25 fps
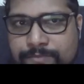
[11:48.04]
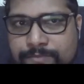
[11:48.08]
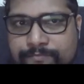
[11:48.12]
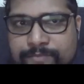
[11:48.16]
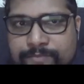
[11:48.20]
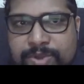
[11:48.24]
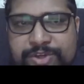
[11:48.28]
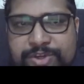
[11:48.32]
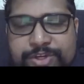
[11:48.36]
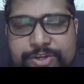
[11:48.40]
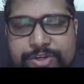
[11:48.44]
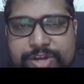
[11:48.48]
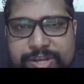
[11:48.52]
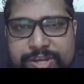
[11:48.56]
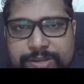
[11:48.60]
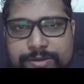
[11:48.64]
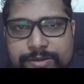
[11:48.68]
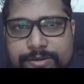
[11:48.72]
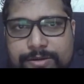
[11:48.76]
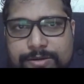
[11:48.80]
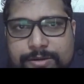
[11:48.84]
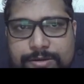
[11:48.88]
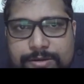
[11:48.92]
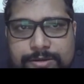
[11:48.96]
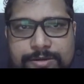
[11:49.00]
measuring
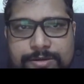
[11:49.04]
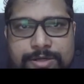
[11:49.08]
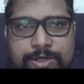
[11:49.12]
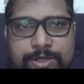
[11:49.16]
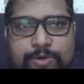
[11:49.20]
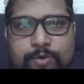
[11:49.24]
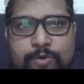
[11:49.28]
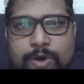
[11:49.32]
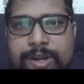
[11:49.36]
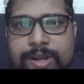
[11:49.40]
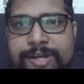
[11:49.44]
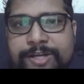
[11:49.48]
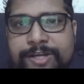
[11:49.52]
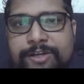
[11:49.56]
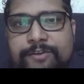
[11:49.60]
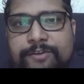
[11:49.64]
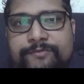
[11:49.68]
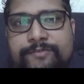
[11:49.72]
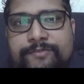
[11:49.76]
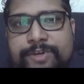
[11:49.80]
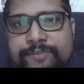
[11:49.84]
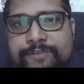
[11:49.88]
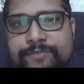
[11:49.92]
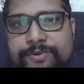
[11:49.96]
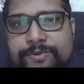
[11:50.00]
the quality
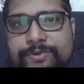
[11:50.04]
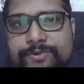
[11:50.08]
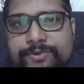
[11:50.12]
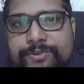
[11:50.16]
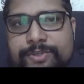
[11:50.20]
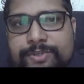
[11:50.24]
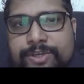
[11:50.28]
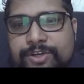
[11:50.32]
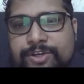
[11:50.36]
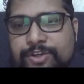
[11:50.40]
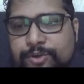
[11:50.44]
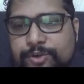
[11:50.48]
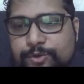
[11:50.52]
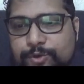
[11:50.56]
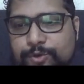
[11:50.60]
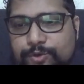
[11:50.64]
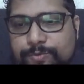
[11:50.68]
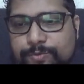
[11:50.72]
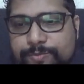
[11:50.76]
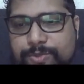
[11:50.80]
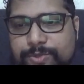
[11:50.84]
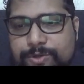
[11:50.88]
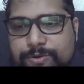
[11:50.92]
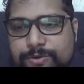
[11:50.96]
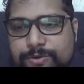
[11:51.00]
of rivers in Europe.